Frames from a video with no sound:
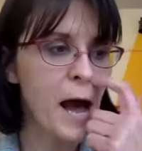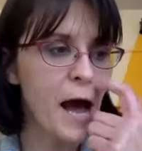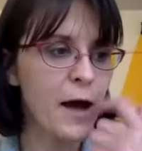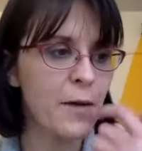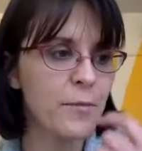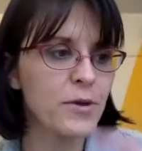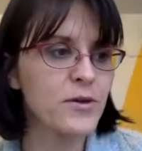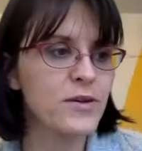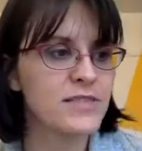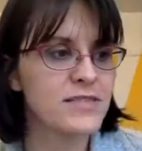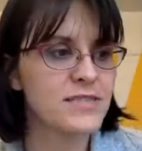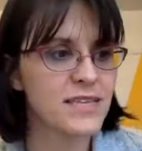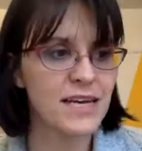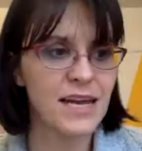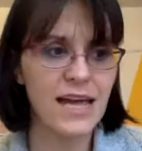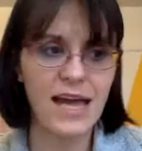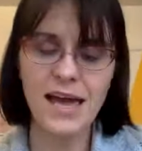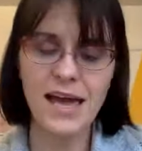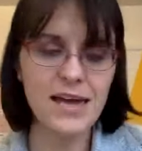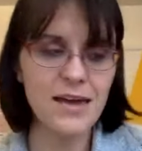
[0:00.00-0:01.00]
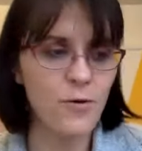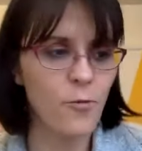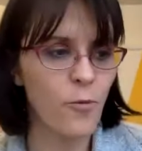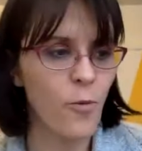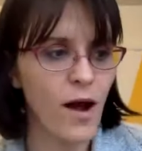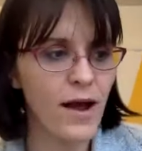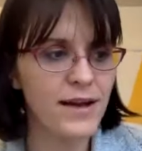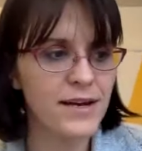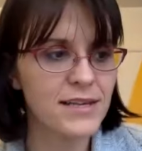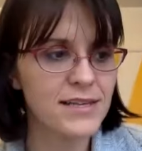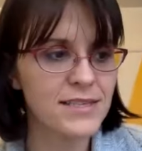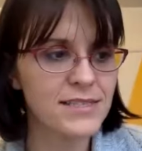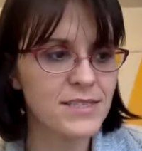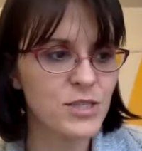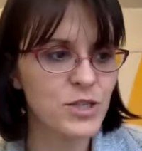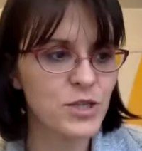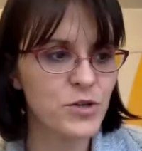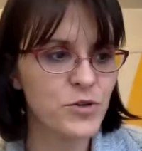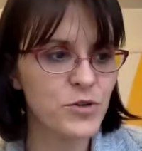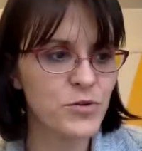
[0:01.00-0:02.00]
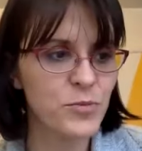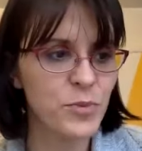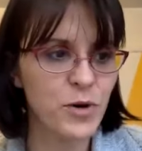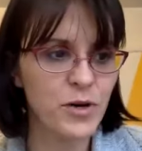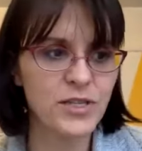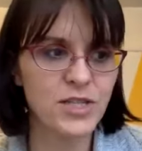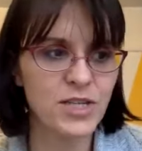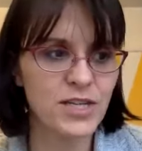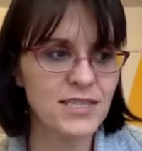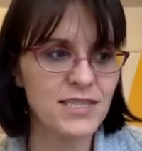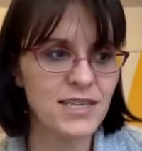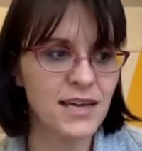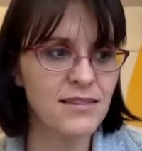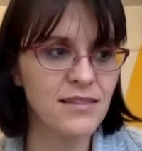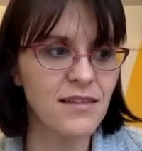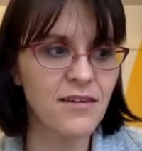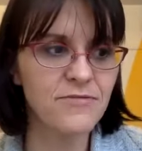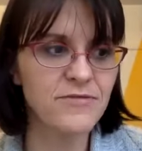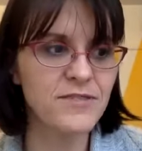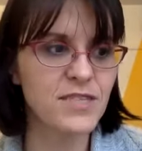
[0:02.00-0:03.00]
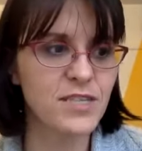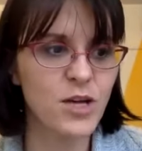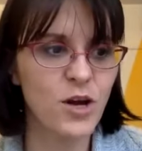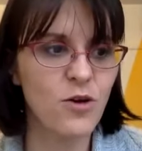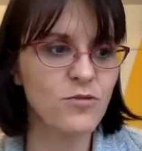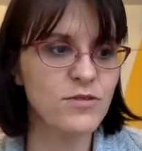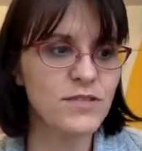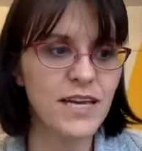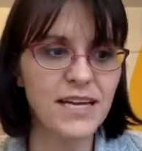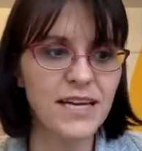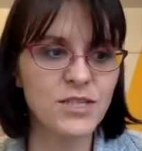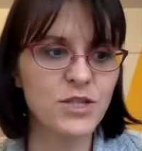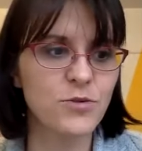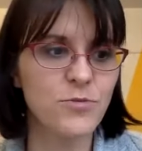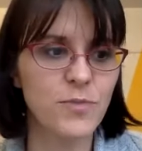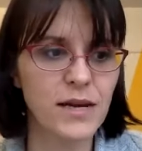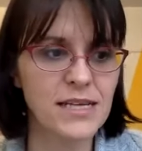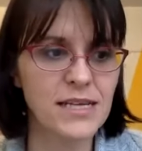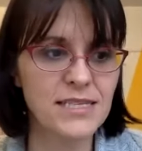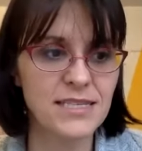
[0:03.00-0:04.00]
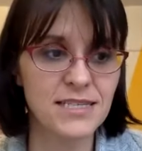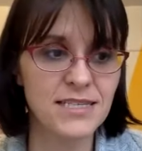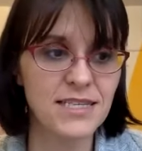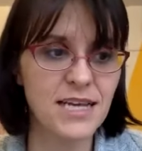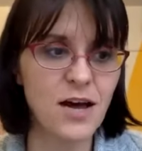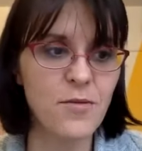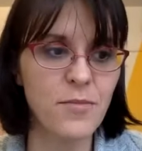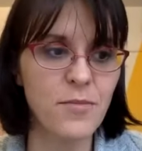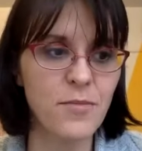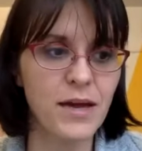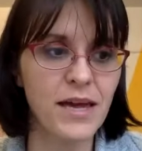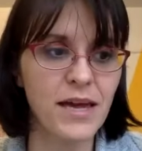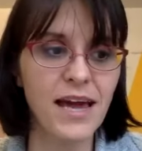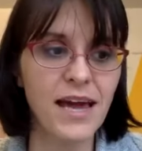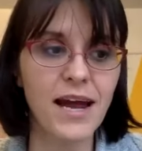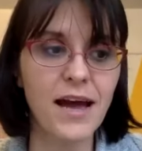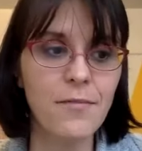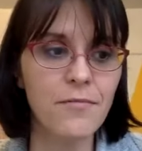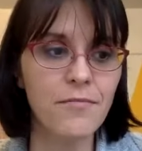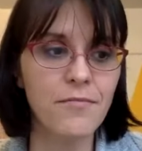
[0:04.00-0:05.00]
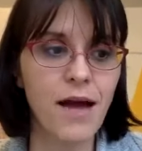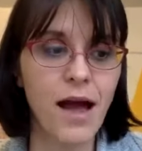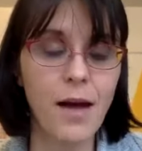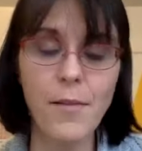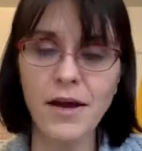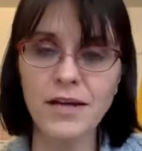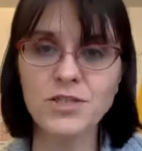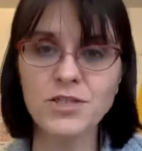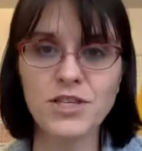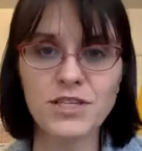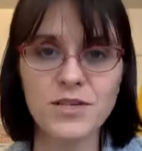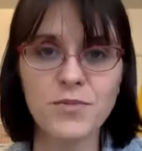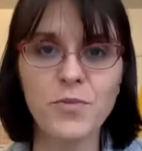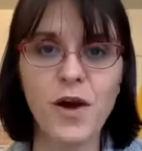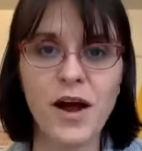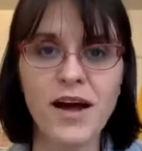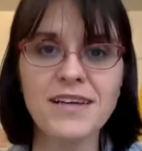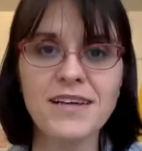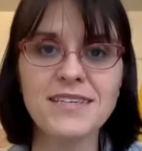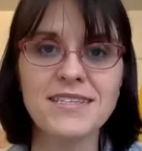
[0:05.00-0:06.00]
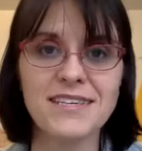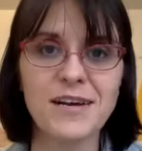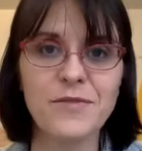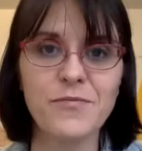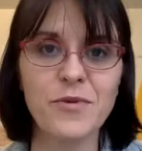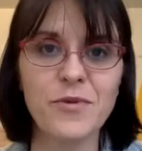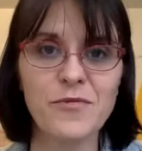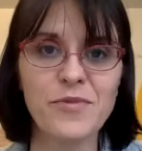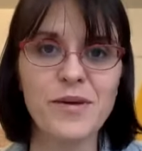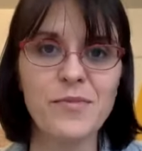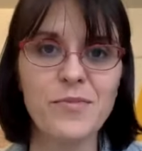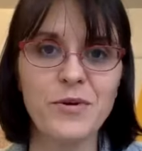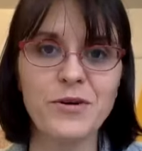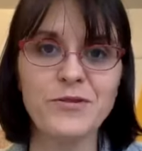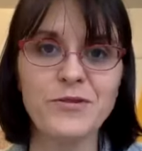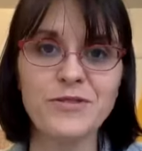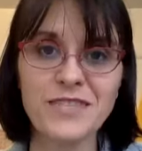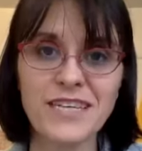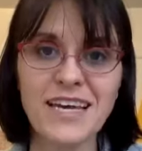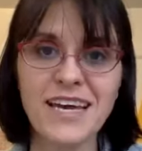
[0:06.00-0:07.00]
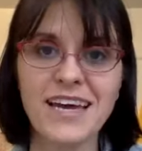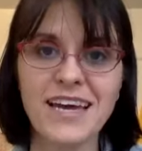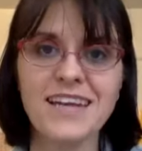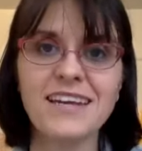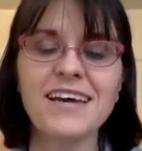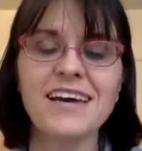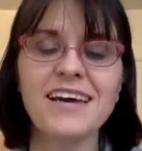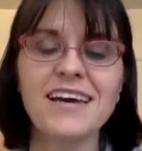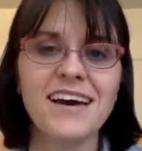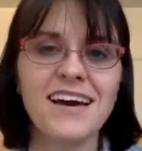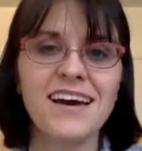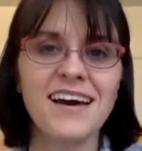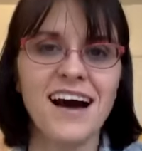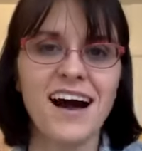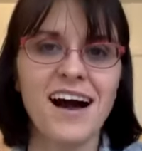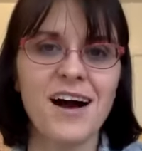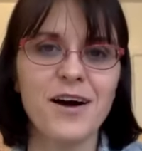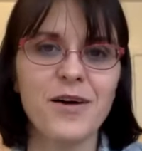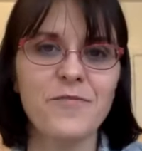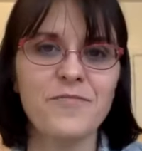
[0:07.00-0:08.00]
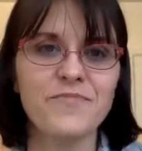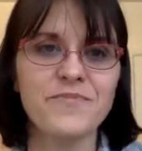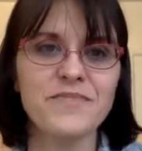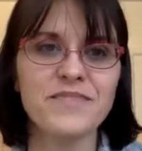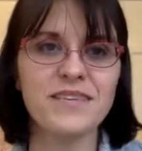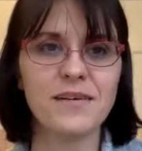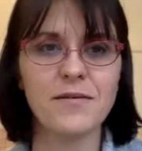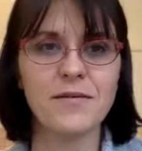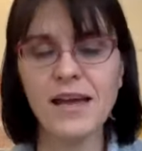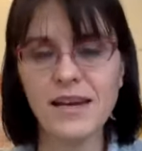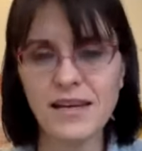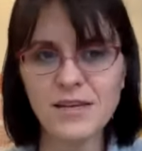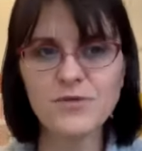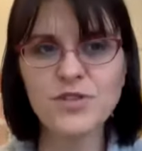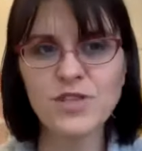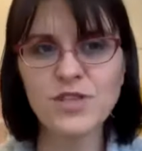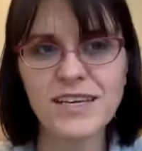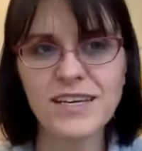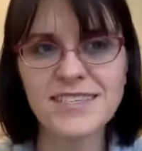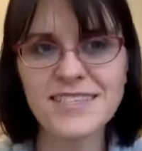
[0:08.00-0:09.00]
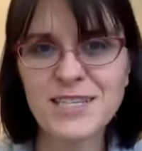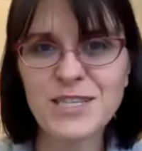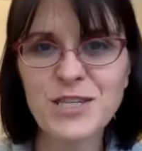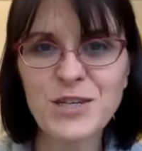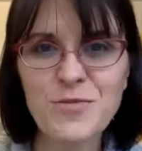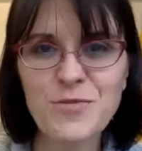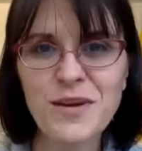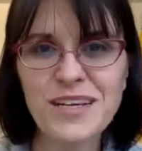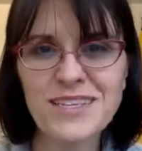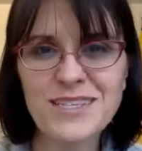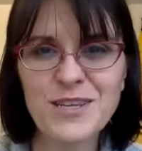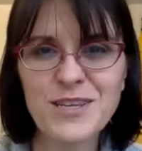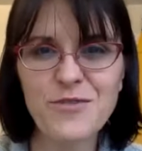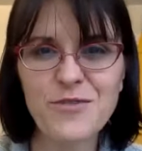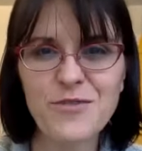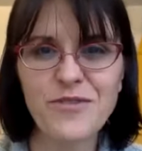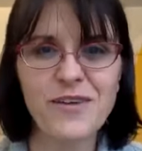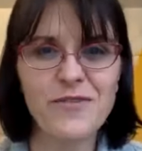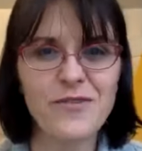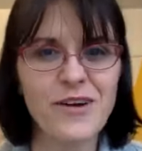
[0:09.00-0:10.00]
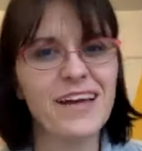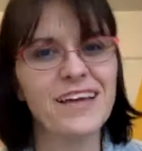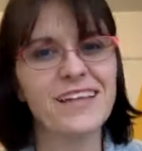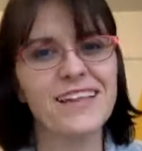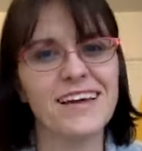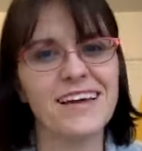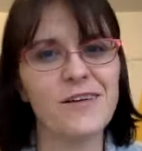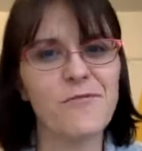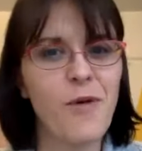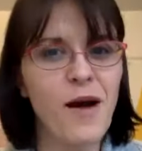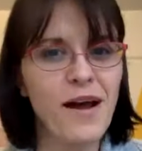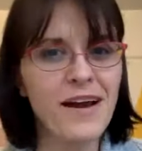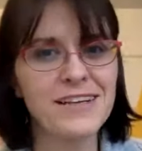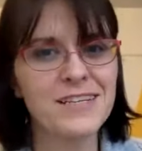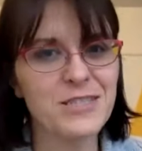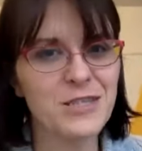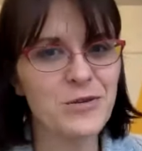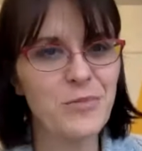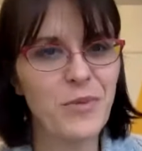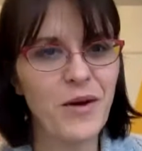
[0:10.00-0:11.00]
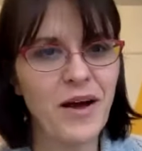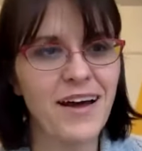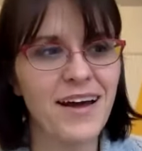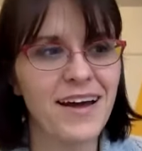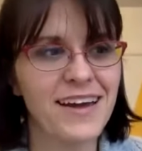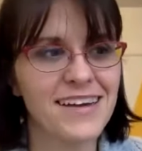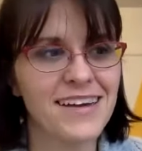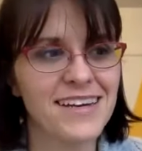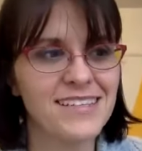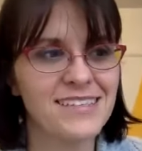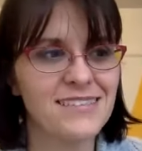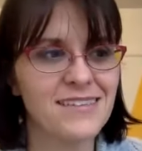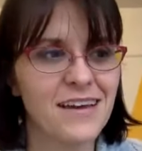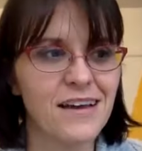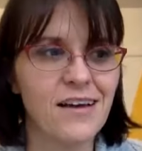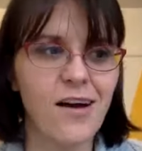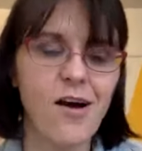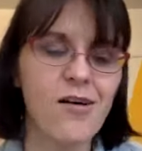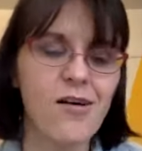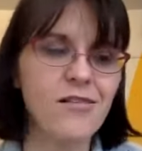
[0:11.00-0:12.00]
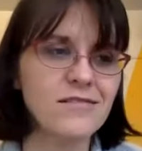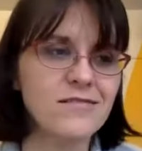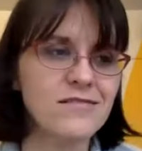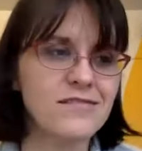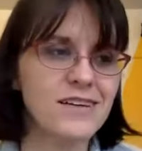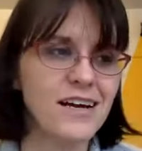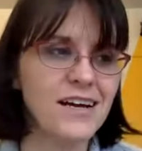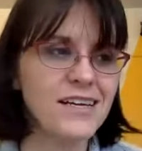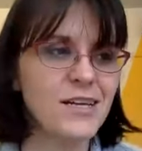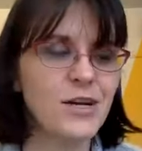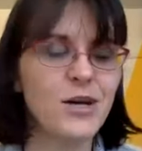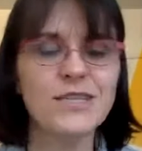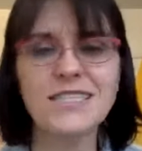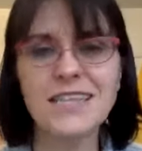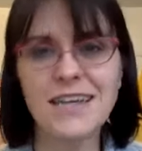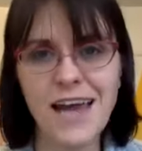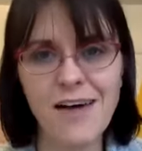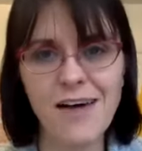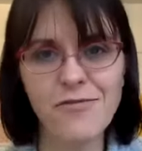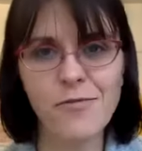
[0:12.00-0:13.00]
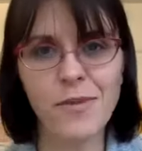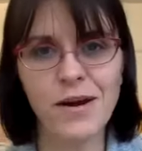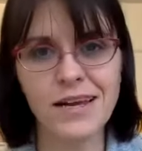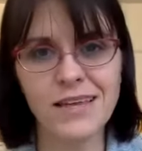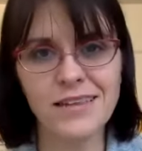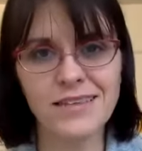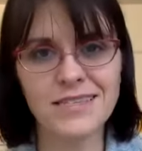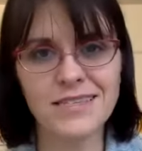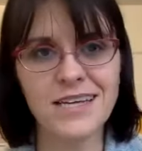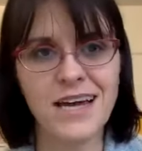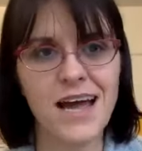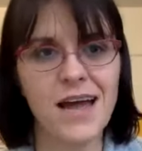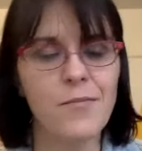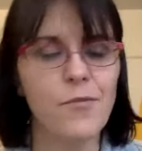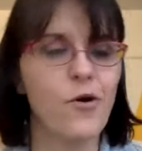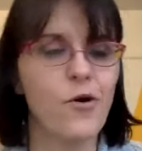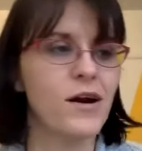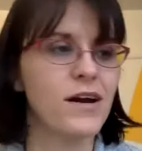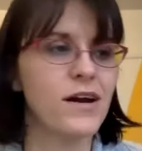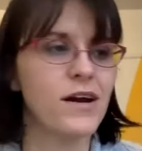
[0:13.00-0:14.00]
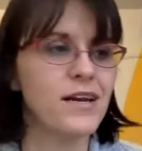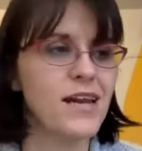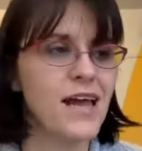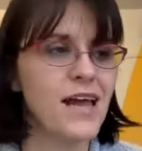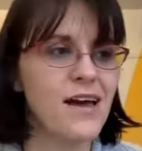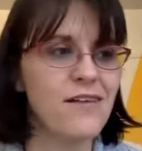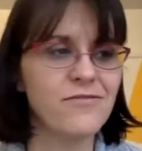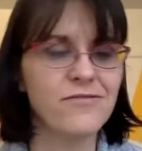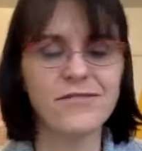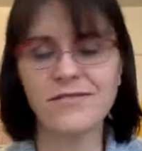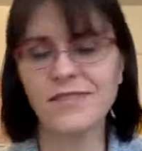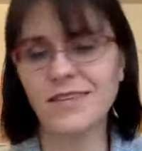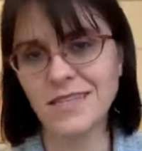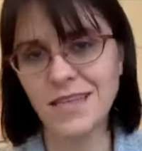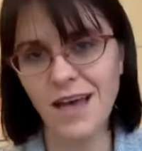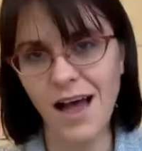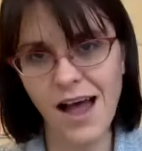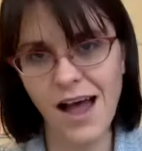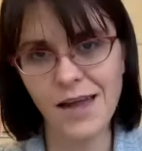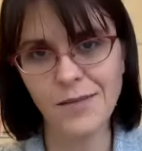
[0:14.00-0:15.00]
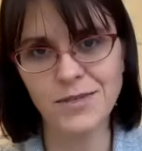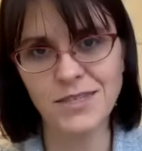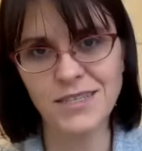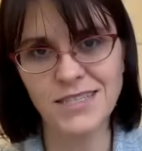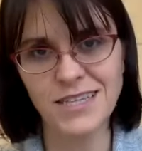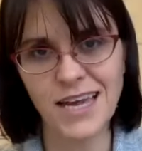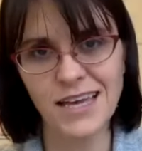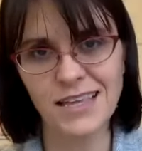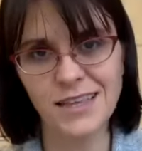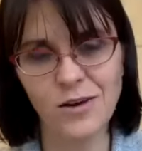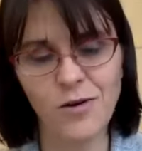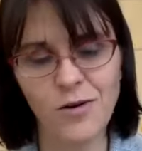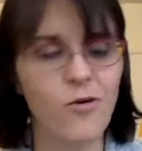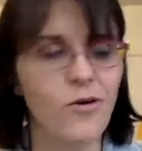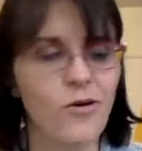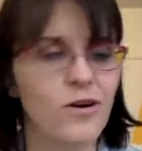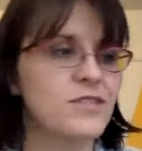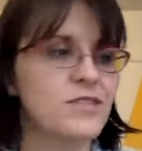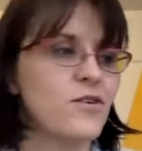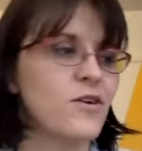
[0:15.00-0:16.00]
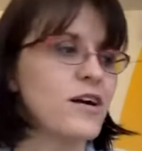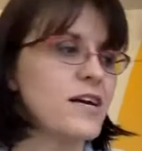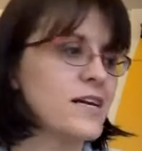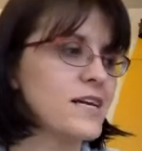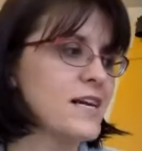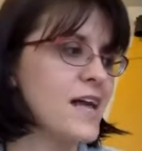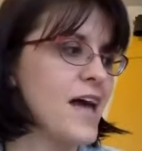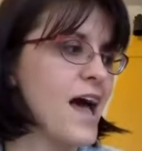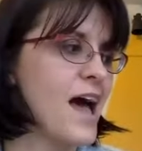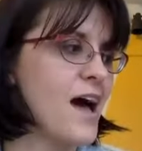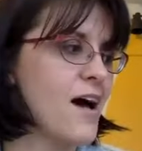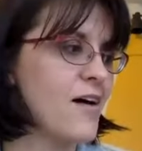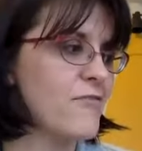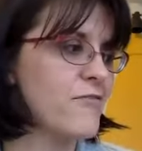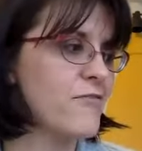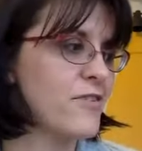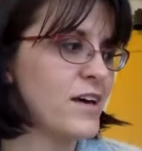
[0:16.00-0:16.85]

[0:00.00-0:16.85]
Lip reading: you can send, hey, why didn't you purchase? I'd love to know. Take 2 minutes and tell me. And I'm actually surprised the number of people who did. And usually it's a 2-minute survey, right? Like, why didn't you buy? And it's like, oh, I didn't have the money this time, or I didn't have the time to take the course, or I didn't have